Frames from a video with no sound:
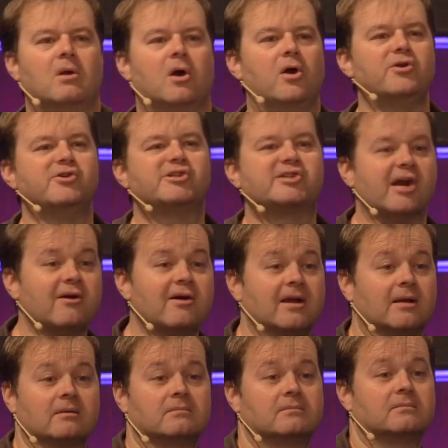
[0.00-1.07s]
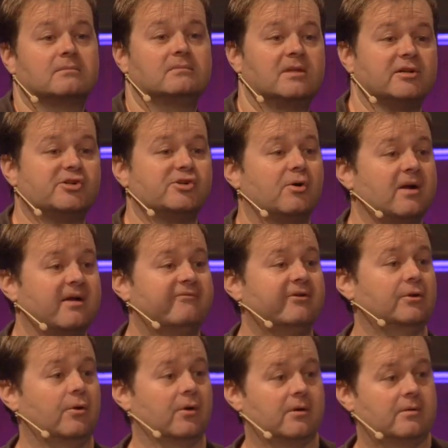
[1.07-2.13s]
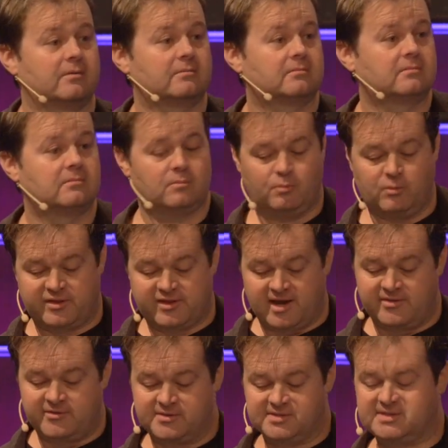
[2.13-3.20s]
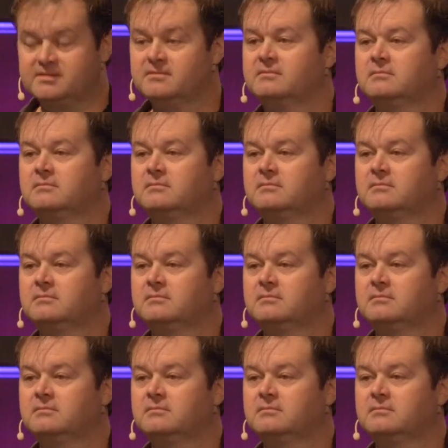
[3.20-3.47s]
Are you sharing the joy of the Lord with others?